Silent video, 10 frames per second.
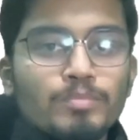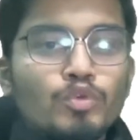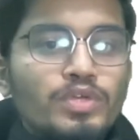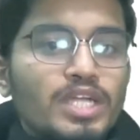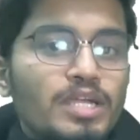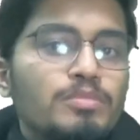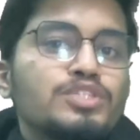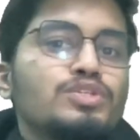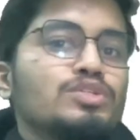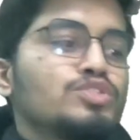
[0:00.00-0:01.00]
Moving ahead, make
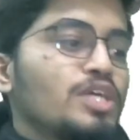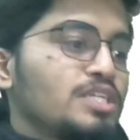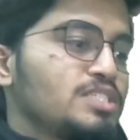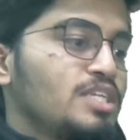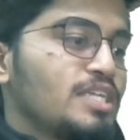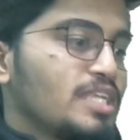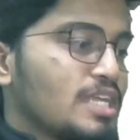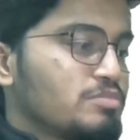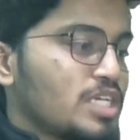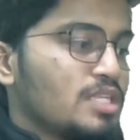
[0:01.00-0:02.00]
sure you join us in the
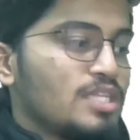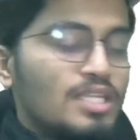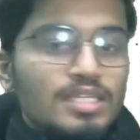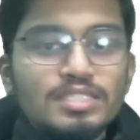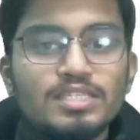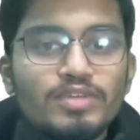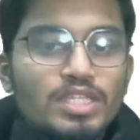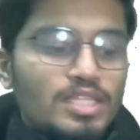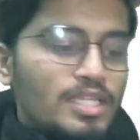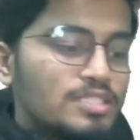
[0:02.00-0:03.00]
Telegram channel. The link is given
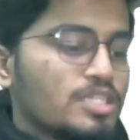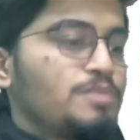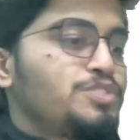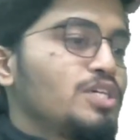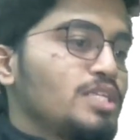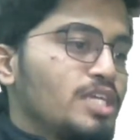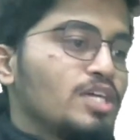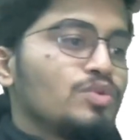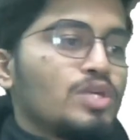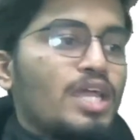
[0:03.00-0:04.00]
in the description. Here
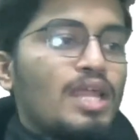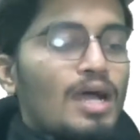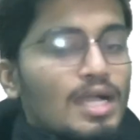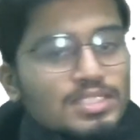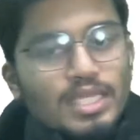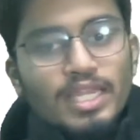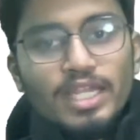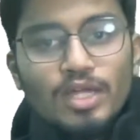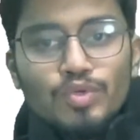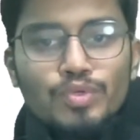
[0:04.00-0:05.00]
you can ask any
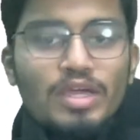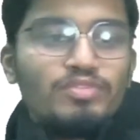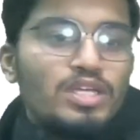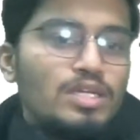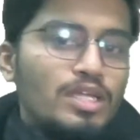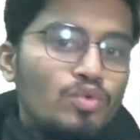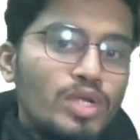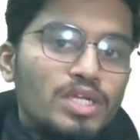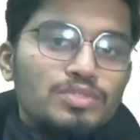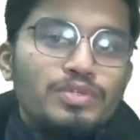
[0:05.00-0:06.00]
doubt you have. There are
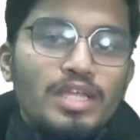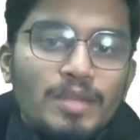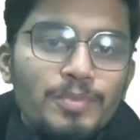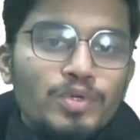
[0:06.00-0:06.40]
educators who will help